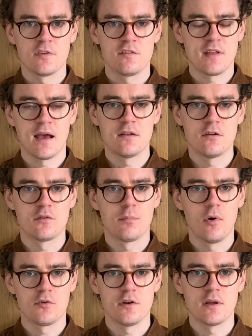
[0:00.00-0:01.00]
standard
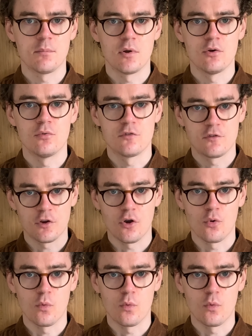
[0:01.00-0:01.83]
modeling balloons to go